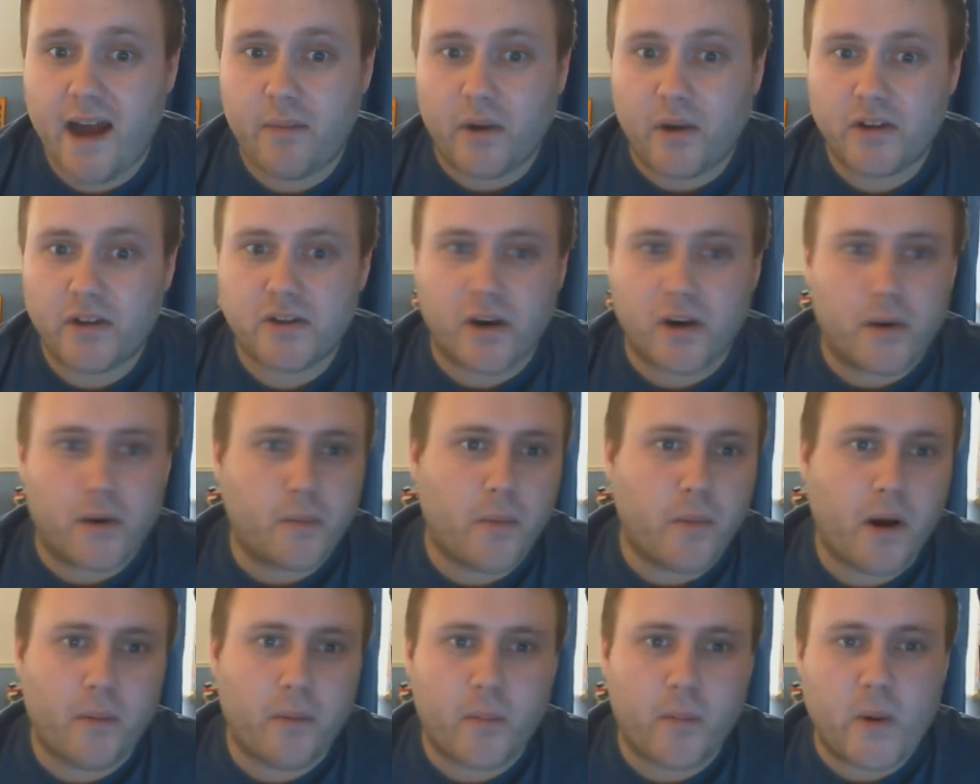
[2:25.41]
I tried
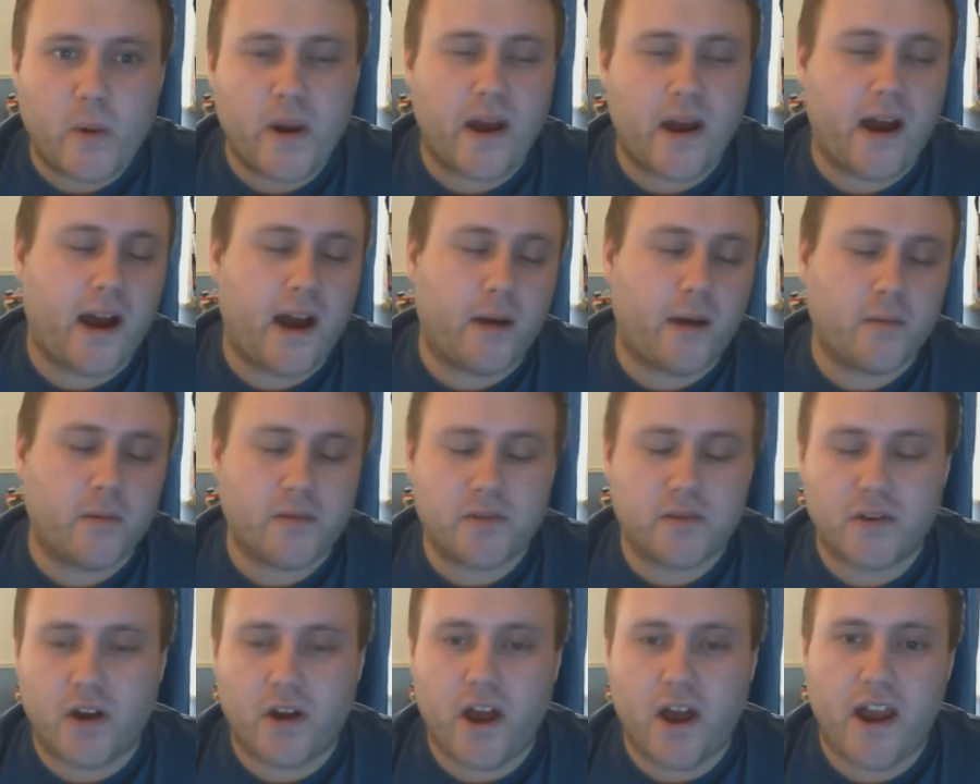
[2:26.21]
mopping it up and
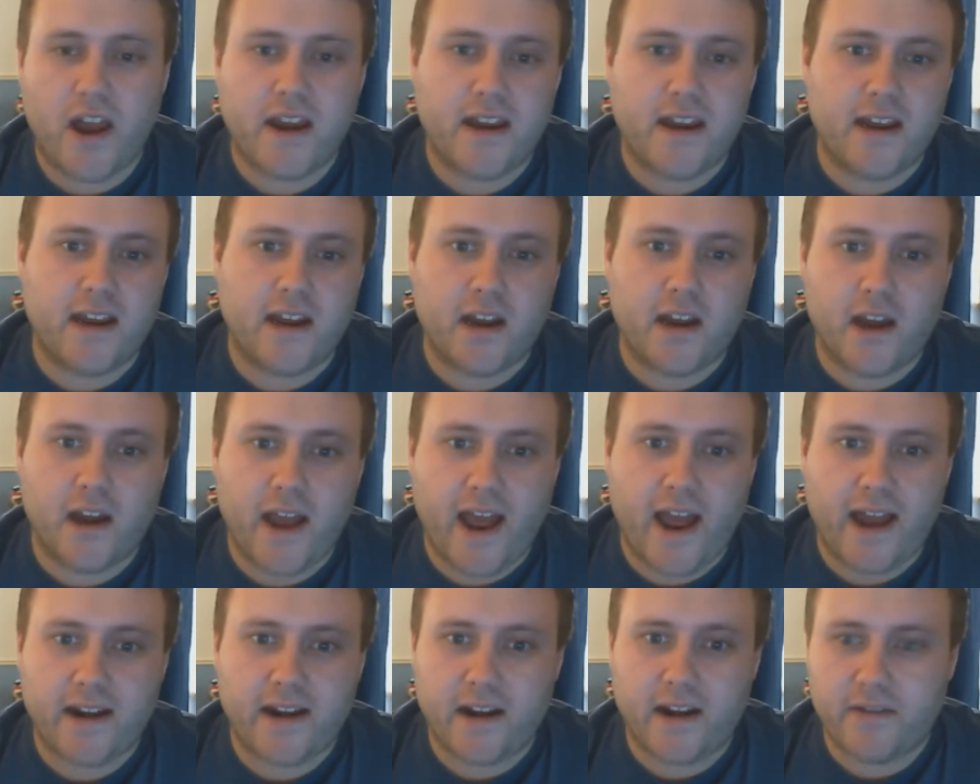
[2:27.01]
drying it. I
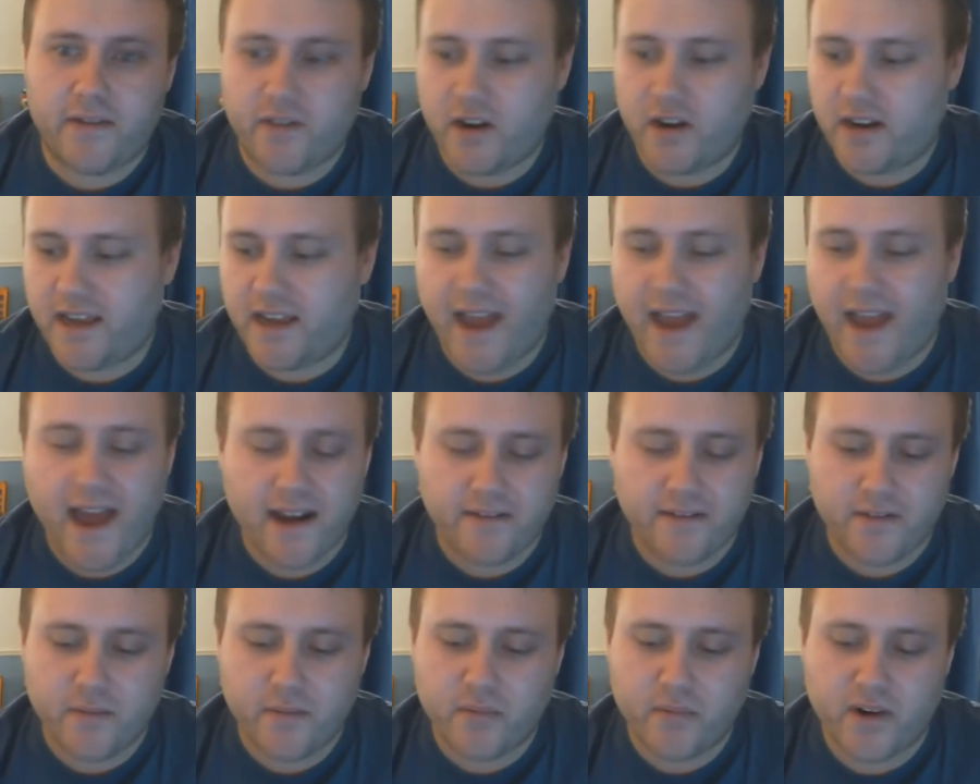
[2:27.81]
had, I've got a can
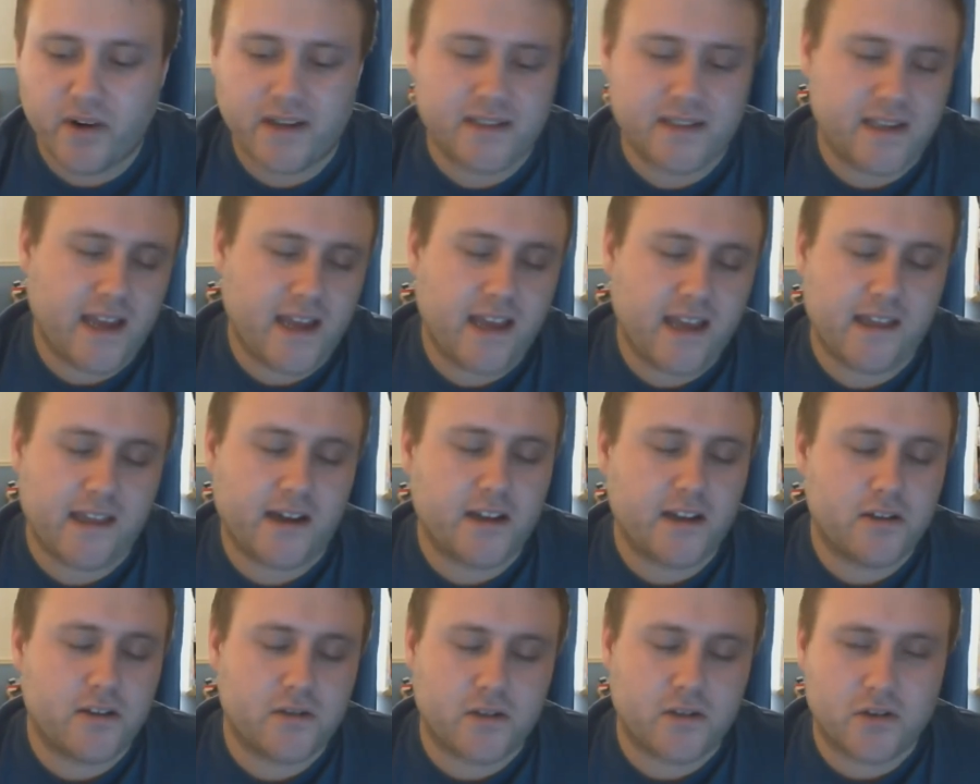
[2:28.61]
of compressed air that I
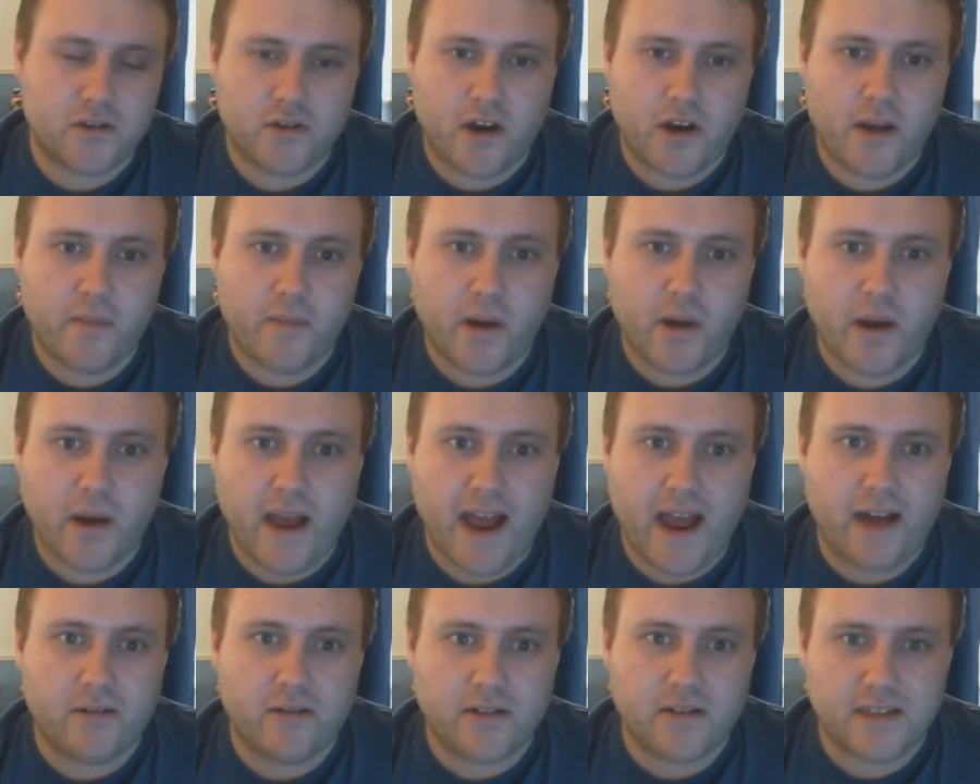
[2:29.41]
use to try and blow it
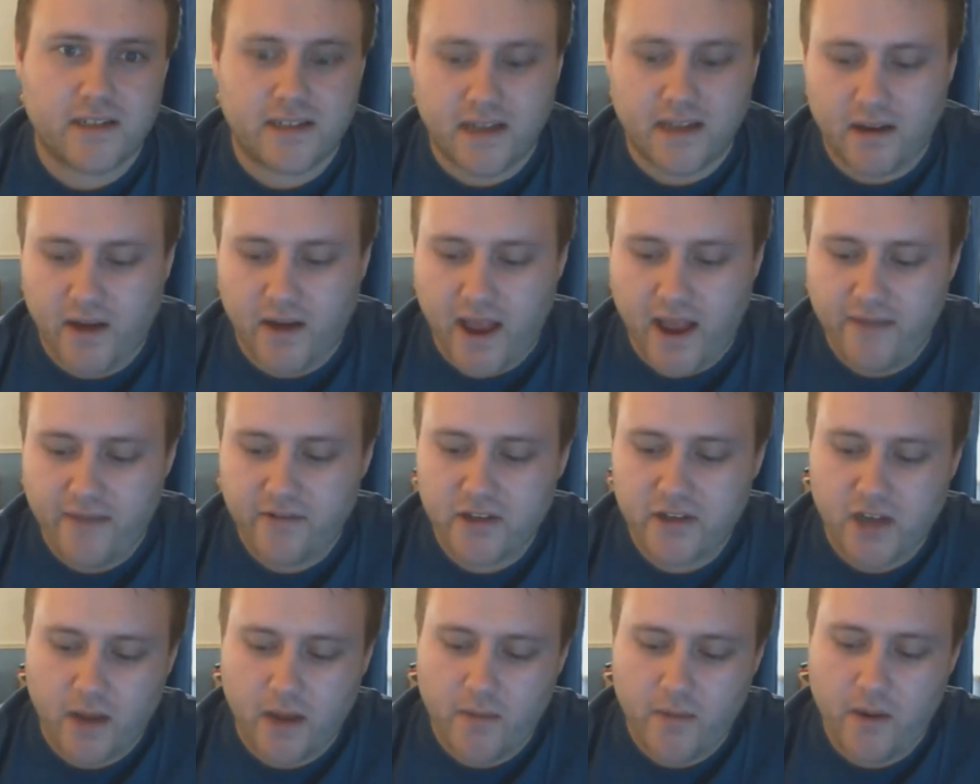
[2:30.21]
out. Still, every
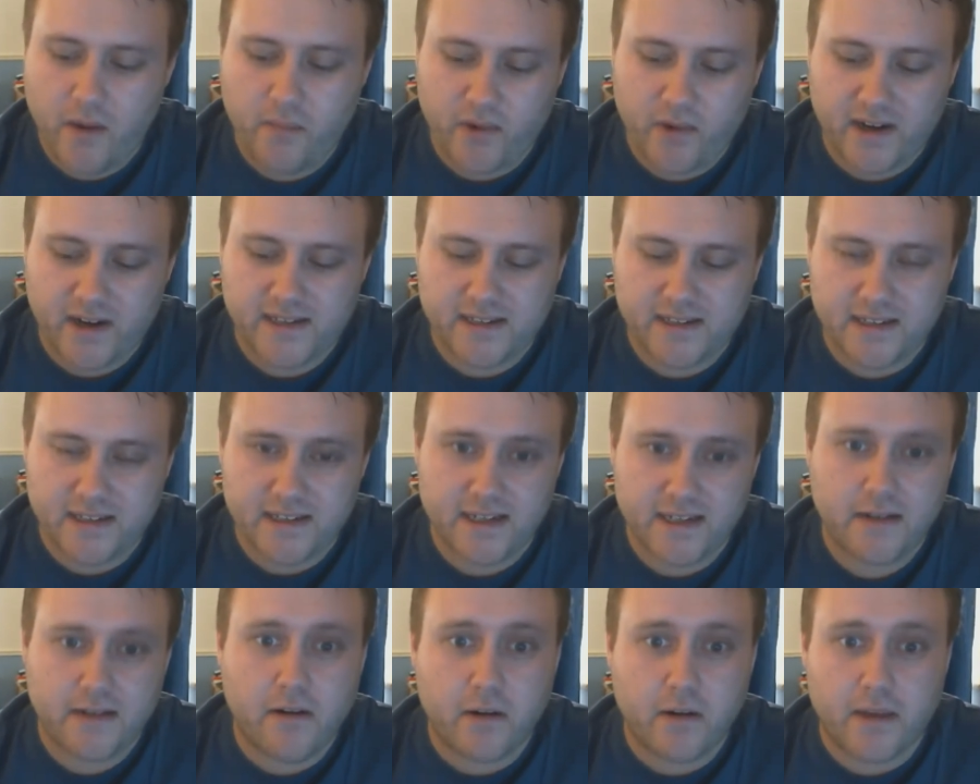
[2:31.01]
time I press the
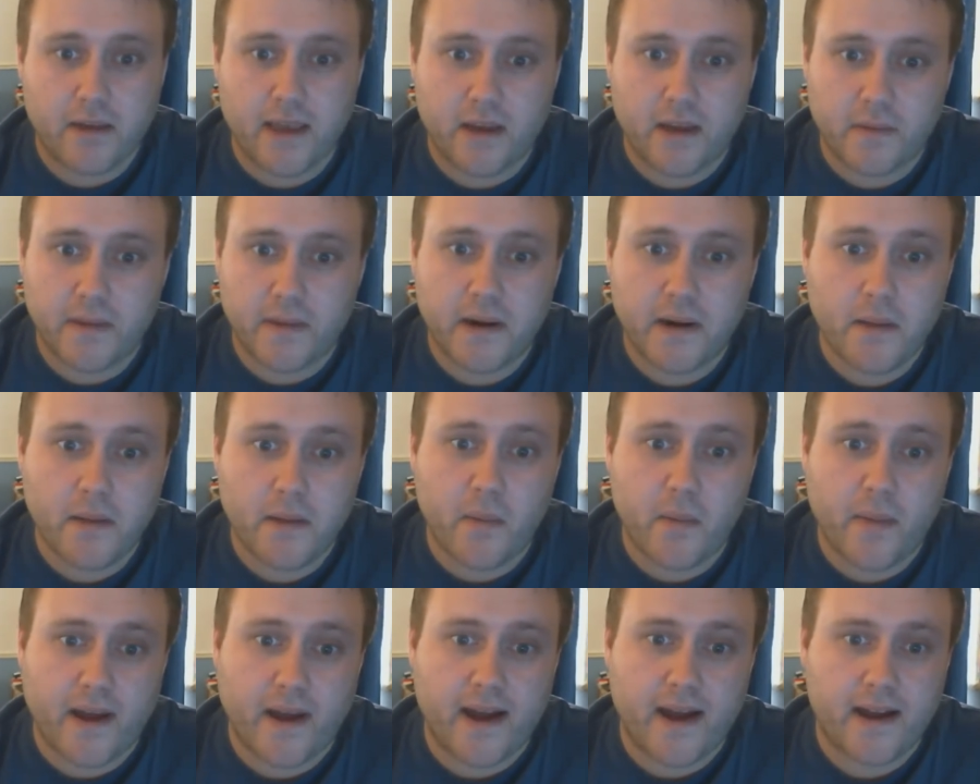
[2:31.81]
zero key on the number
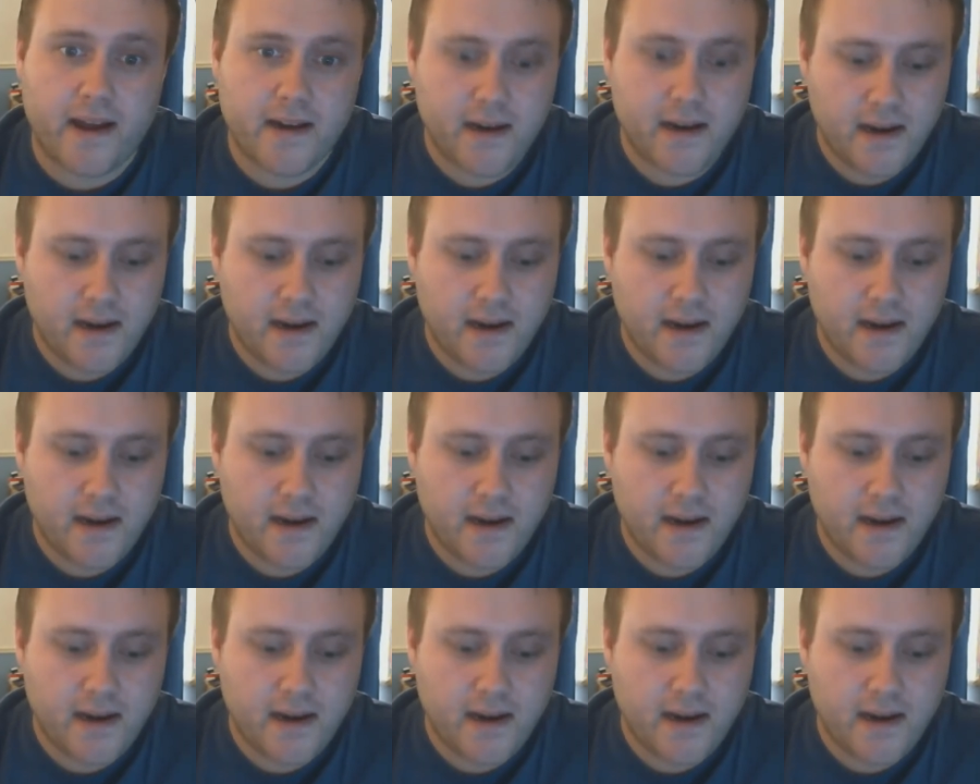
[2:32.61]
pad,